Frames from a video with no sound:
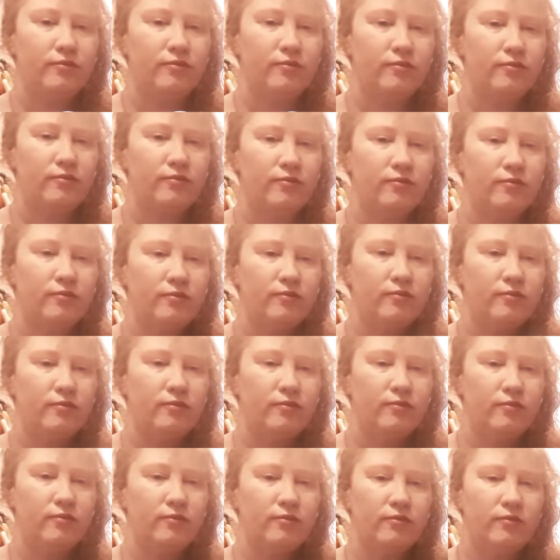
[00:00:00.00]

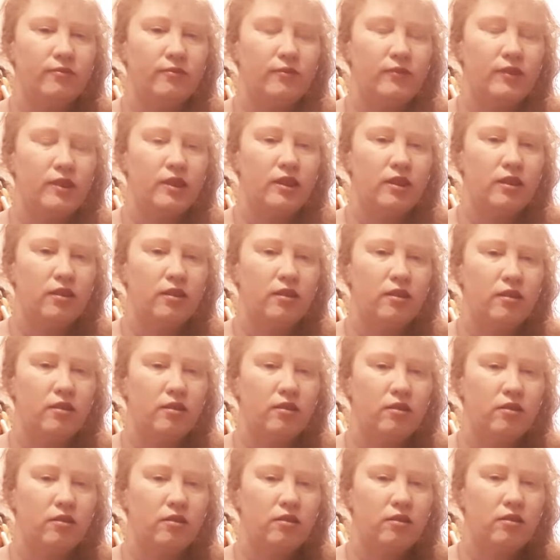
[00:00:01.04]

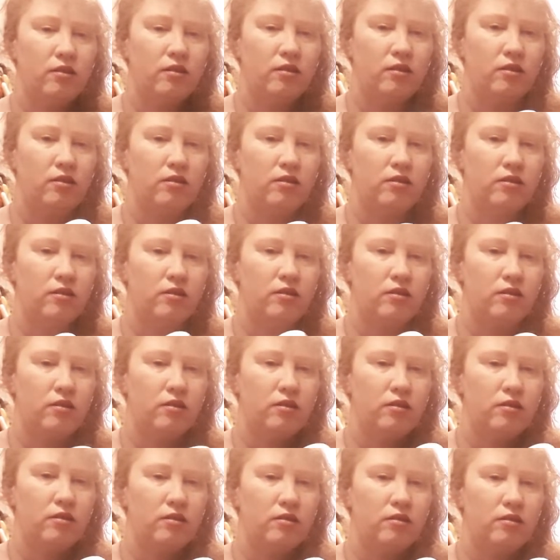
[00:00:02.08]

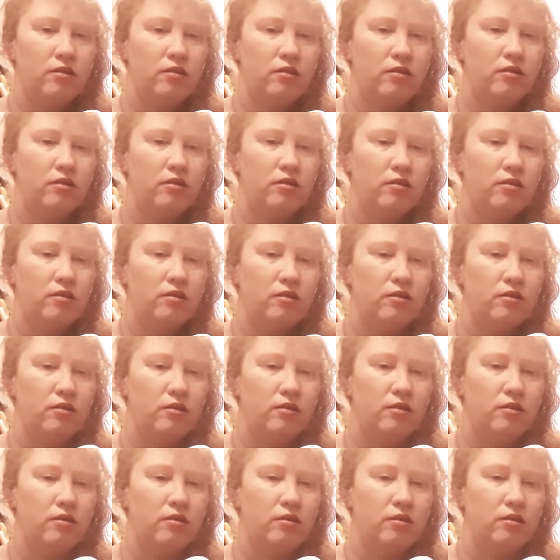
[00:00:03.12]

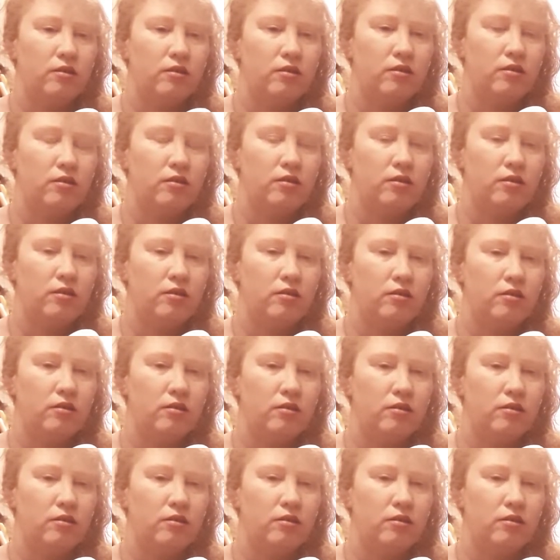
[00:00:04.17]
The person shown says nothing.